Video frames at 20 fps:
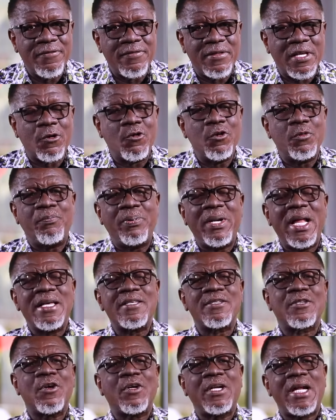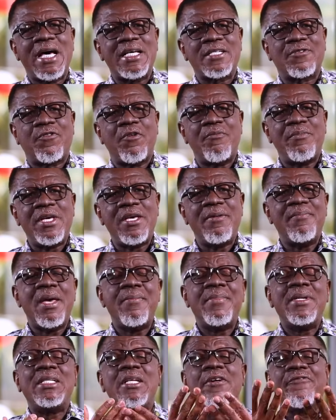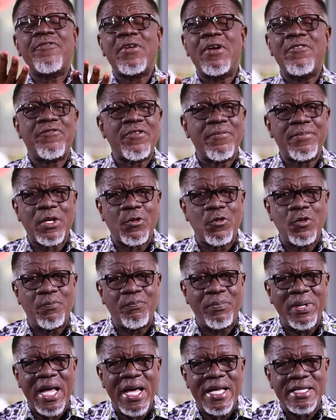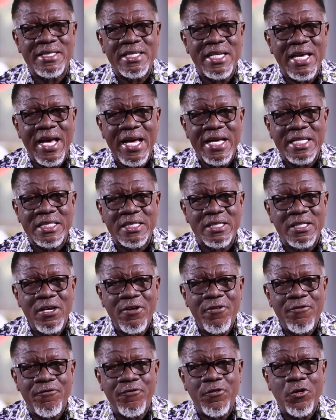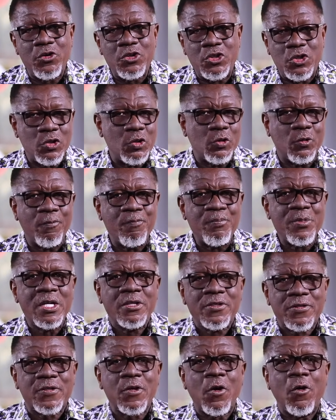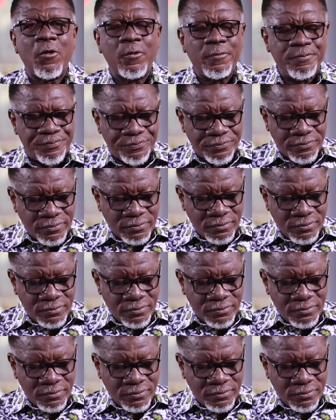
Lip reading: The good plans God has for me may be different from the good plans he has for you. So